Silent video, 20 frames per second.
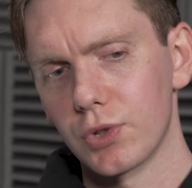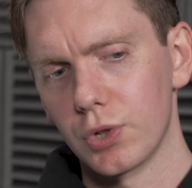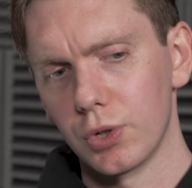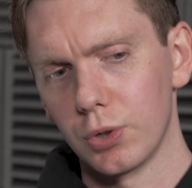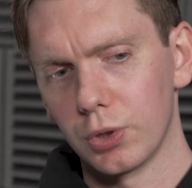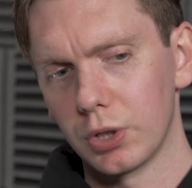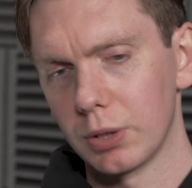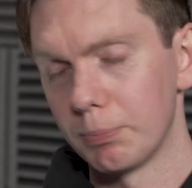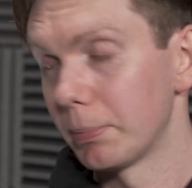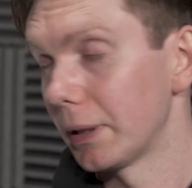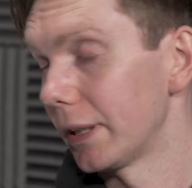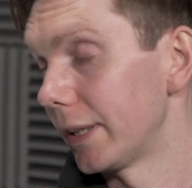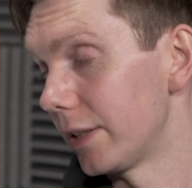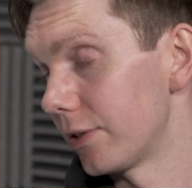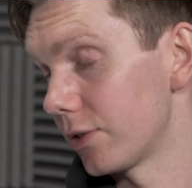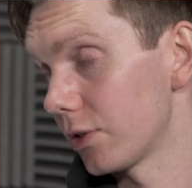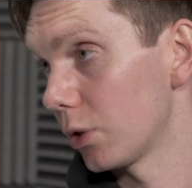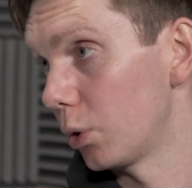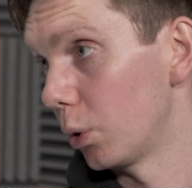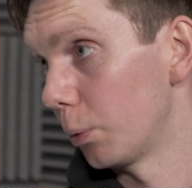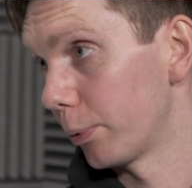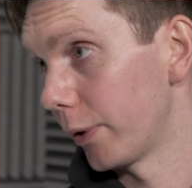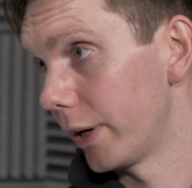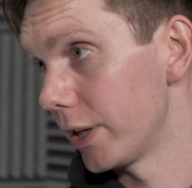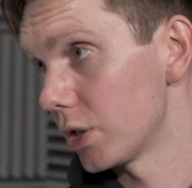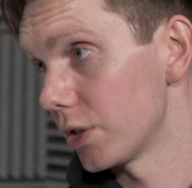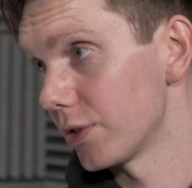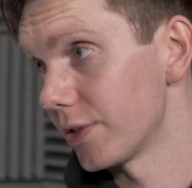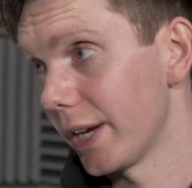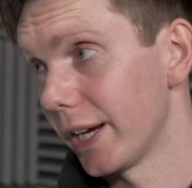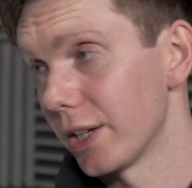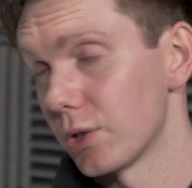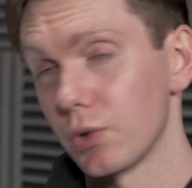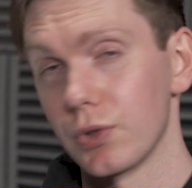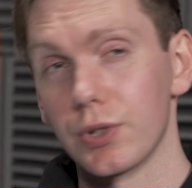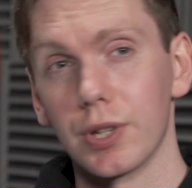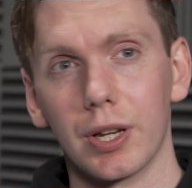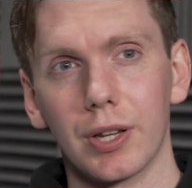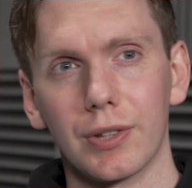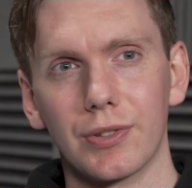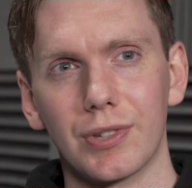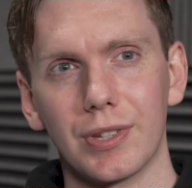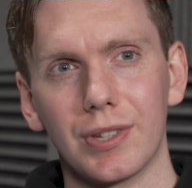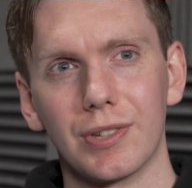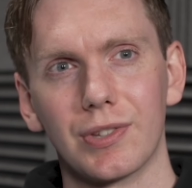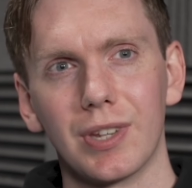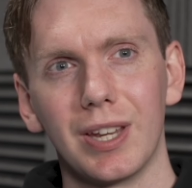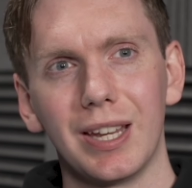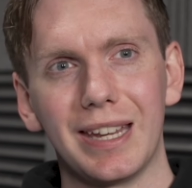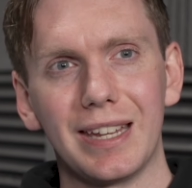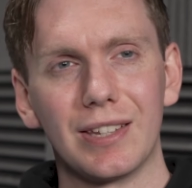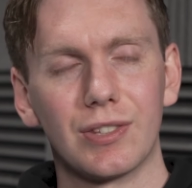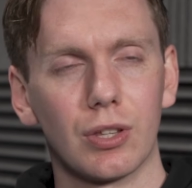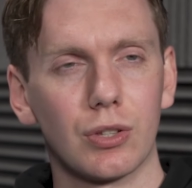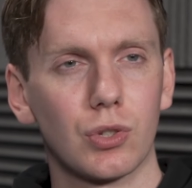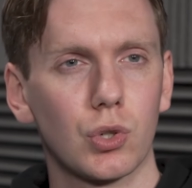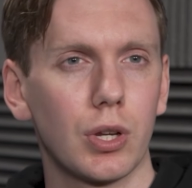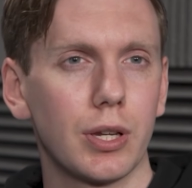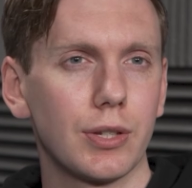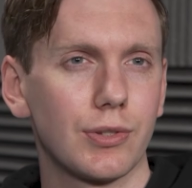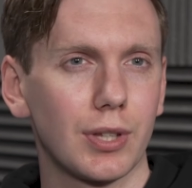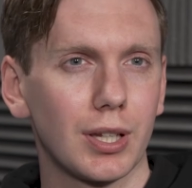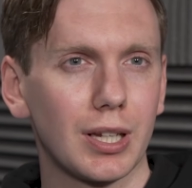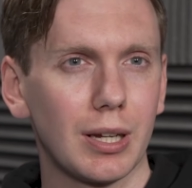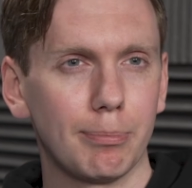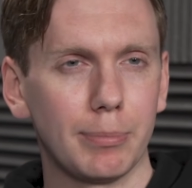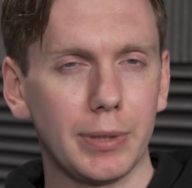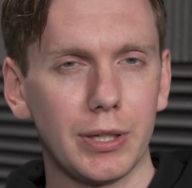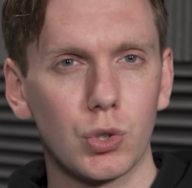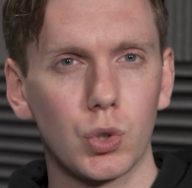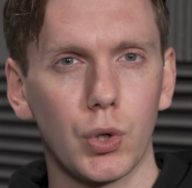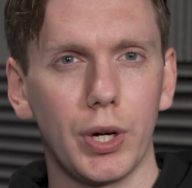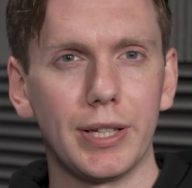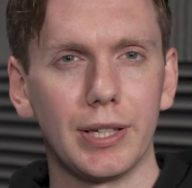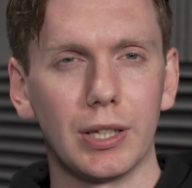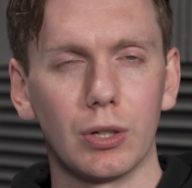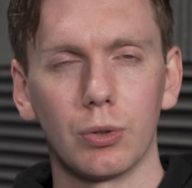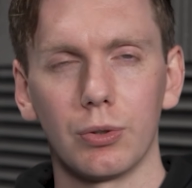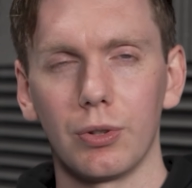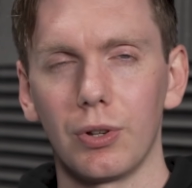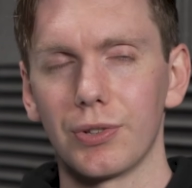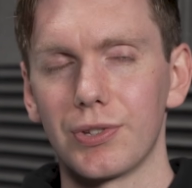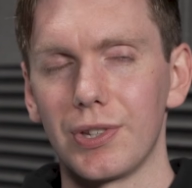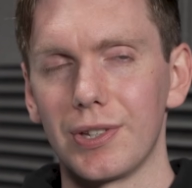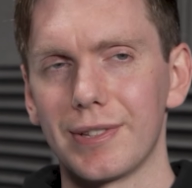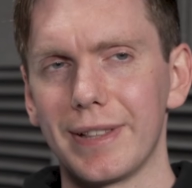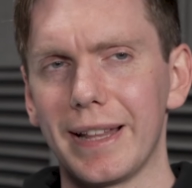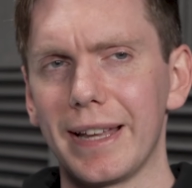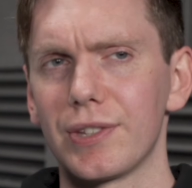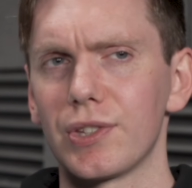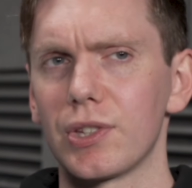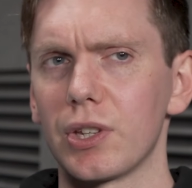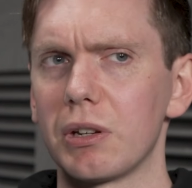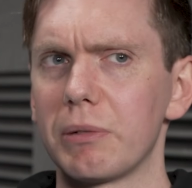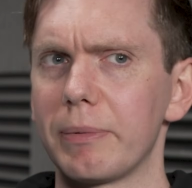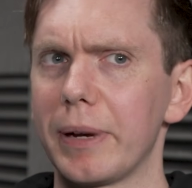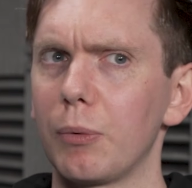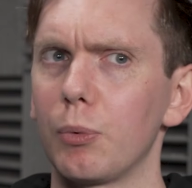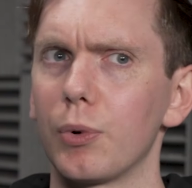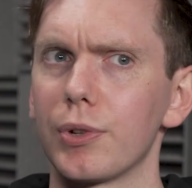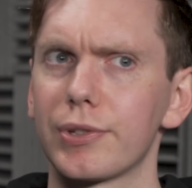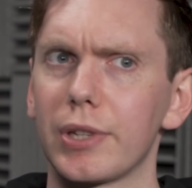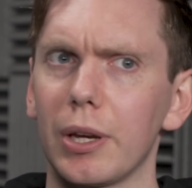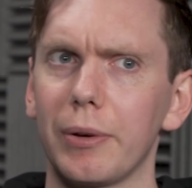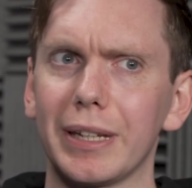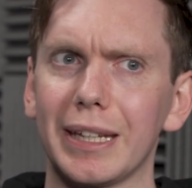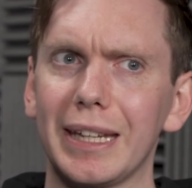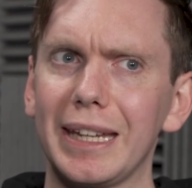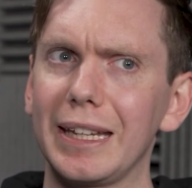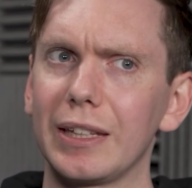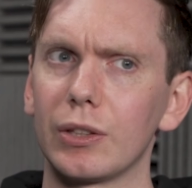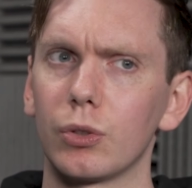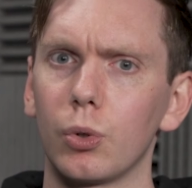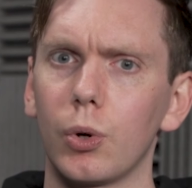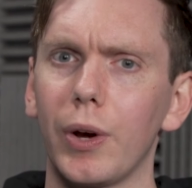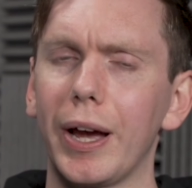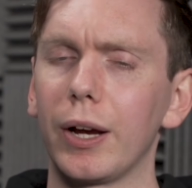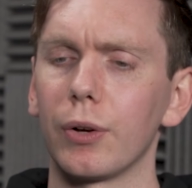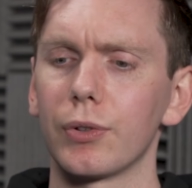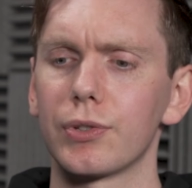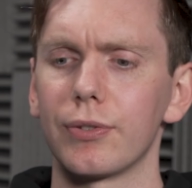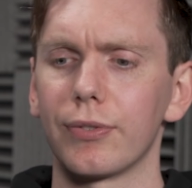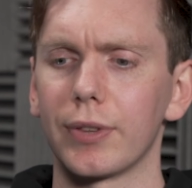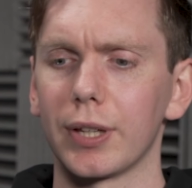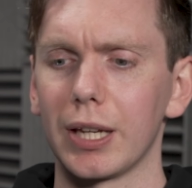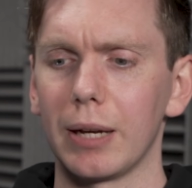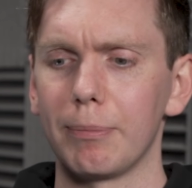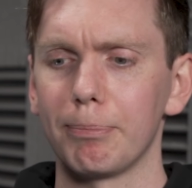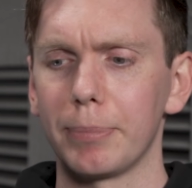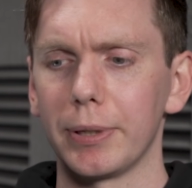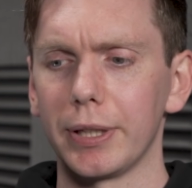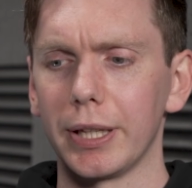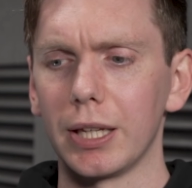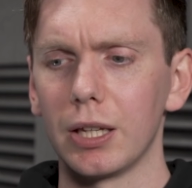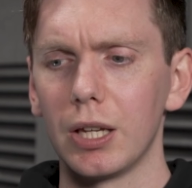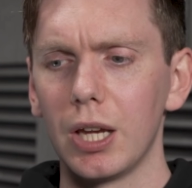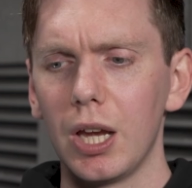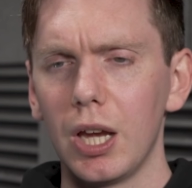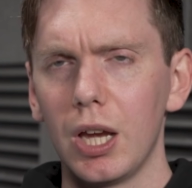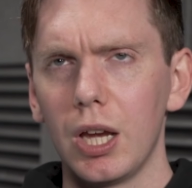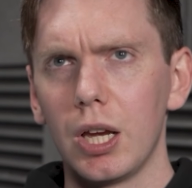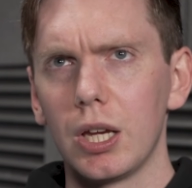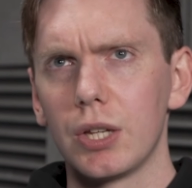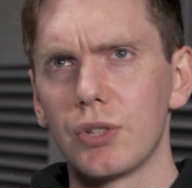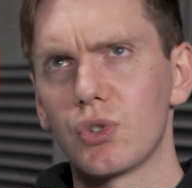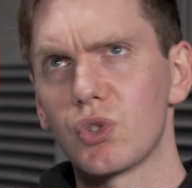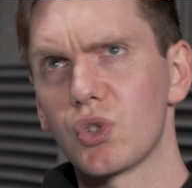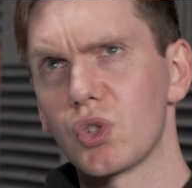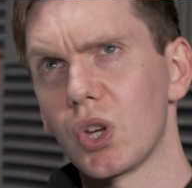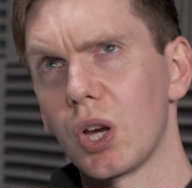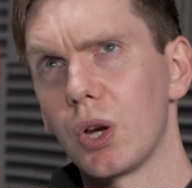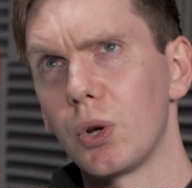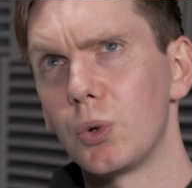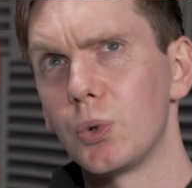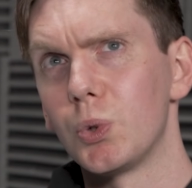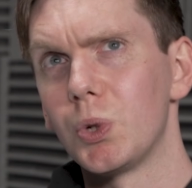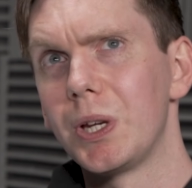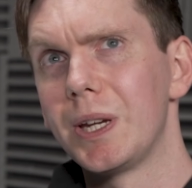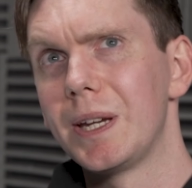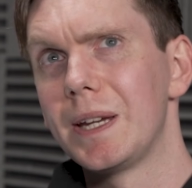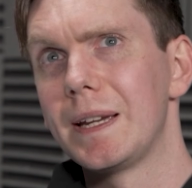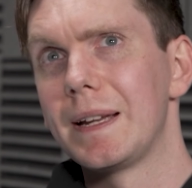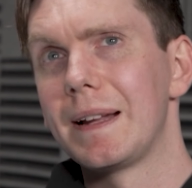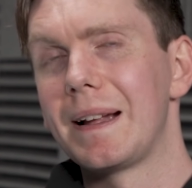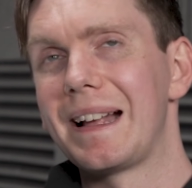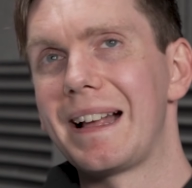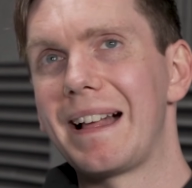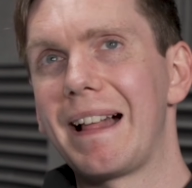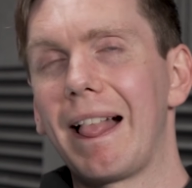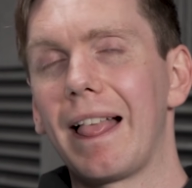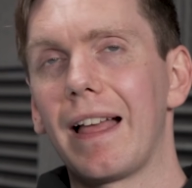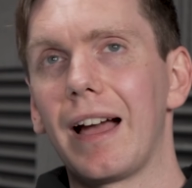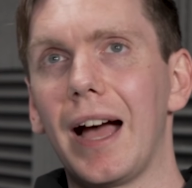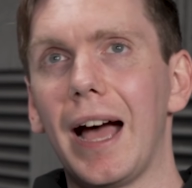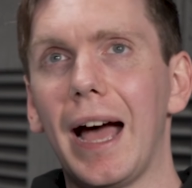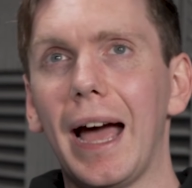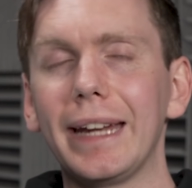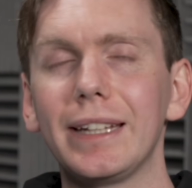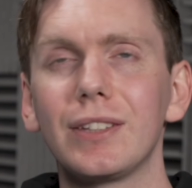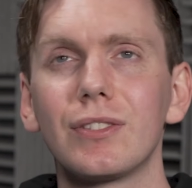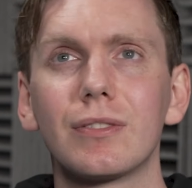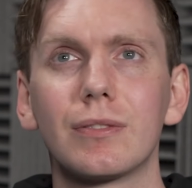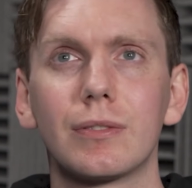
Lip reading: to complete corporation tax returns is the company trading or not. It's less so about what's going in or out of the company. So I